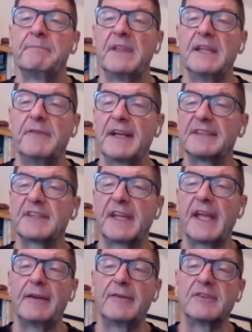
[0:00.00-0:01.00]
the
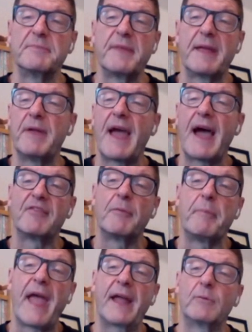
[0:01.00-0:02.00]
investigators maybe have the
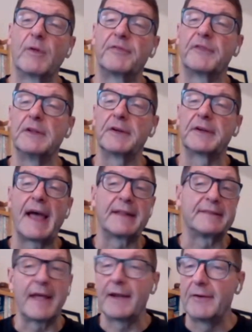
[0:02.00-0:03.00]
bandwidth to look
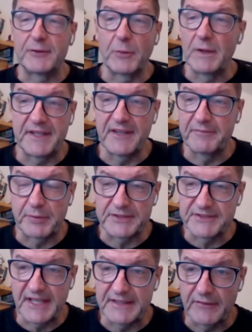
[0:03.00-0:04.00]
at 10 or 20%
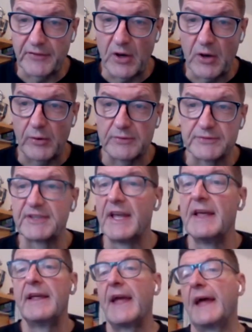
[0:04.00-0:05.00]
of those,
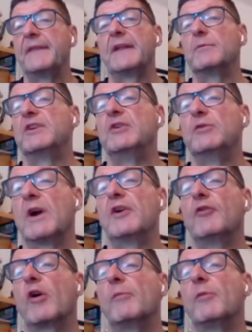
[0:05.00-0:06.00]
and then we do our
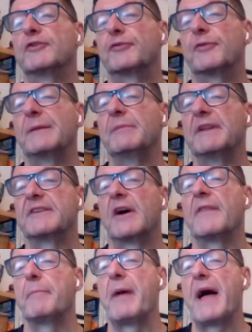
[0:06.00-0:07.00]
normal treatment
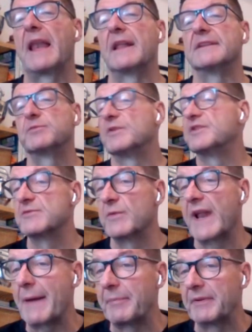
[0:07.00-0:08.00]
on the balance, which is
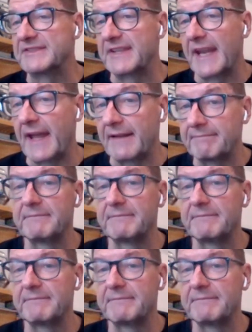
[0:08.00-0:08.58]
what happens today.